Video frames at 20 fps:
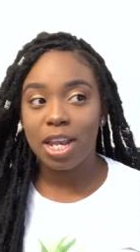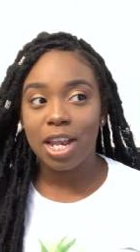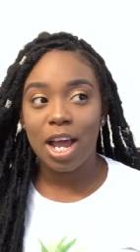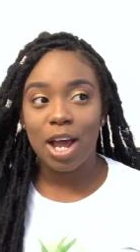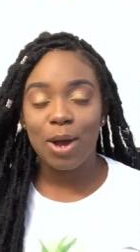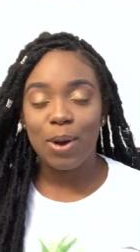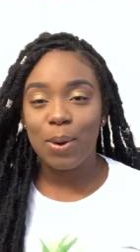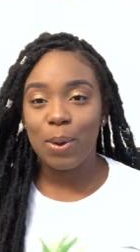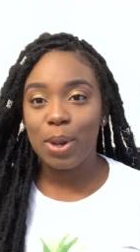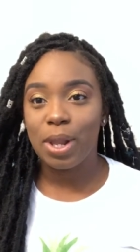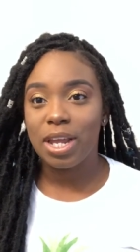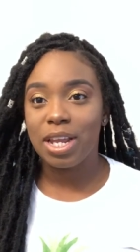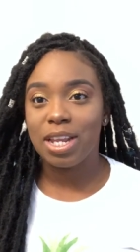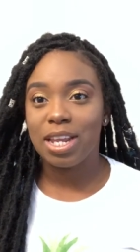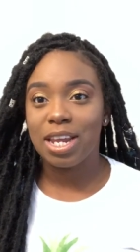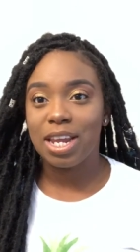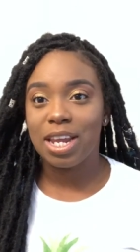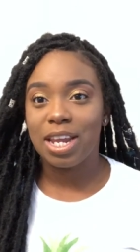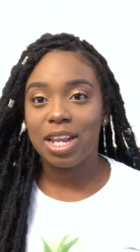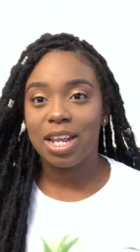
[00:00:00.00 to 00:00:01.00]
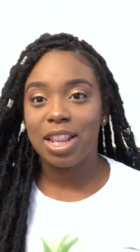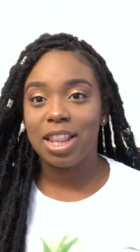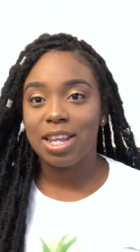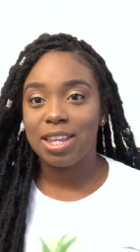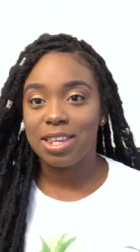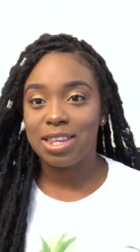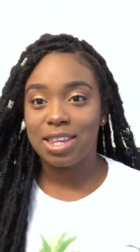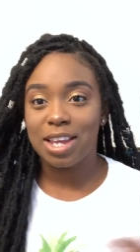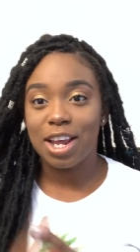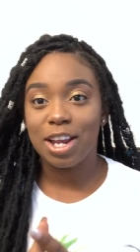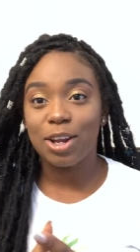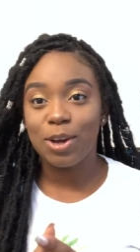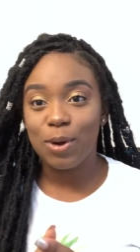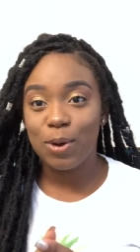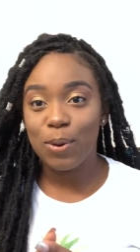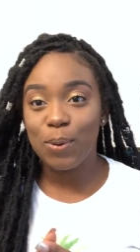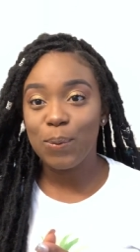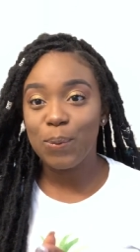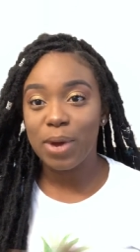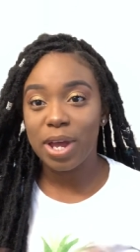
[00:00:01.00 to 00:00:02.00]
not only did the sun
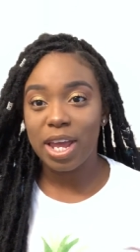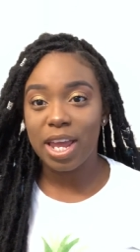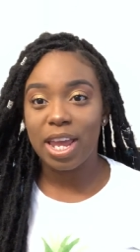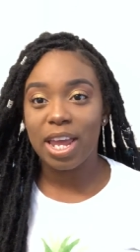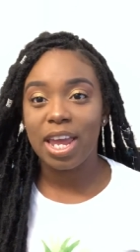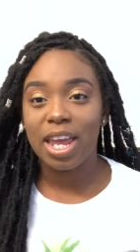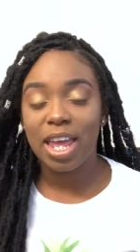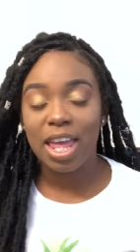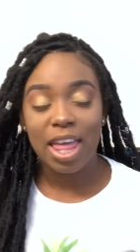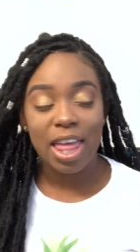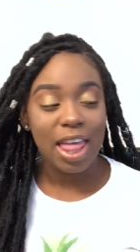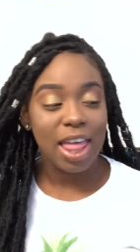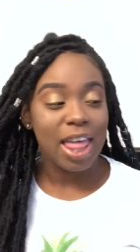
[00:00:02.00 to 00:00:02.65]
go away,